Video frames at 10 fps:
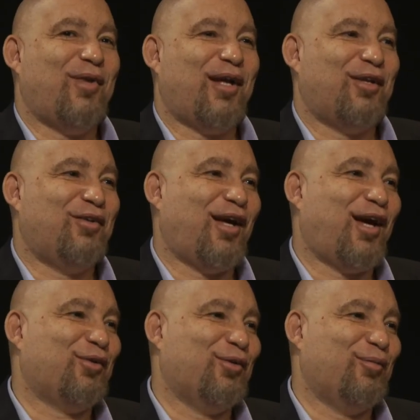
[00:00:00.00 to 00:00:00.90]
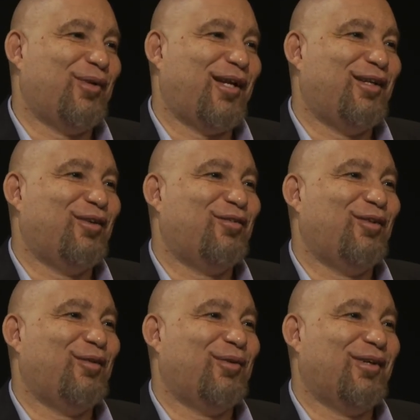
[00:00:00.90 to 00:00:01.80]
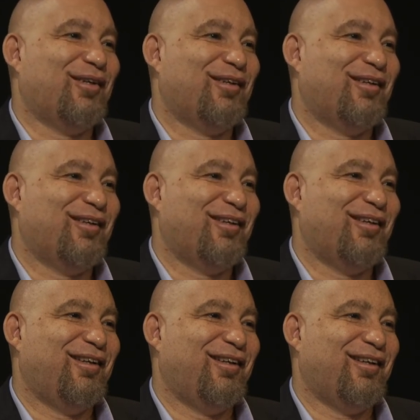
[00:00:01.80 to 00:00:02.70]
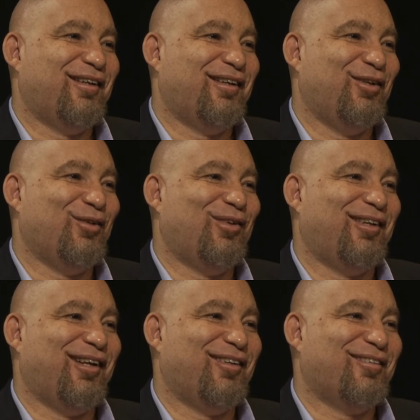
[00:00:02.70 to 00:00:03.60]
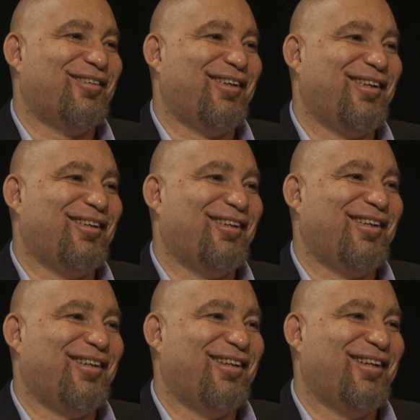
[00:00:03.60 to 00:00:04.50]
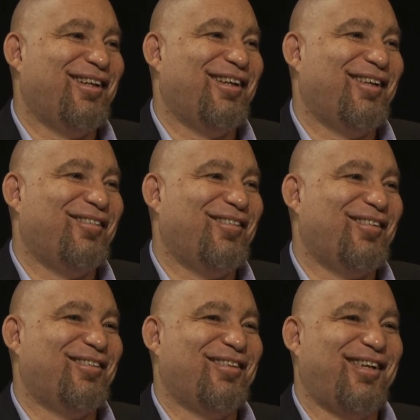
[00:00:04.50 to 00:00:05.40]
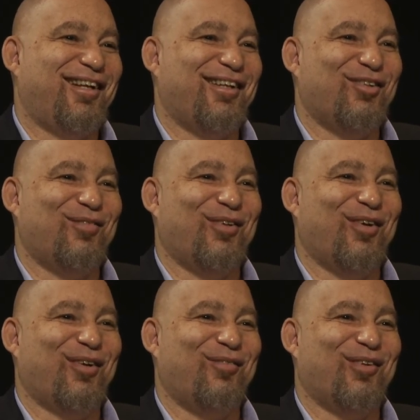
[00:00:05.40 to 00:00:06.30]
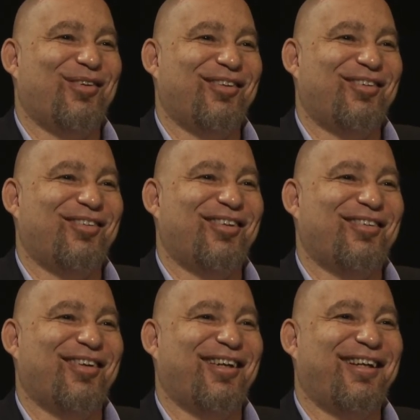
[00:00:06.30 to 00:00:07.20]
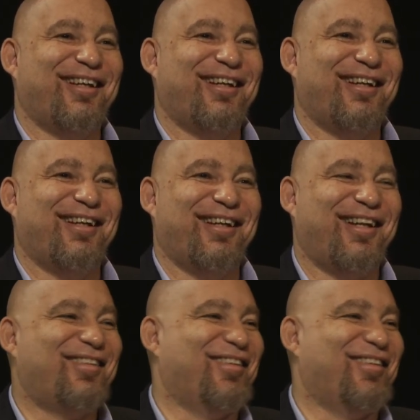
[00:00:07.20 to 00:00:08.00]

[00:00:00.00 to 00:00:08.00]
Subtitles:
not a doctor, but I did sleep in a Hilton last night, which kind of gives me credibility, street cred. That's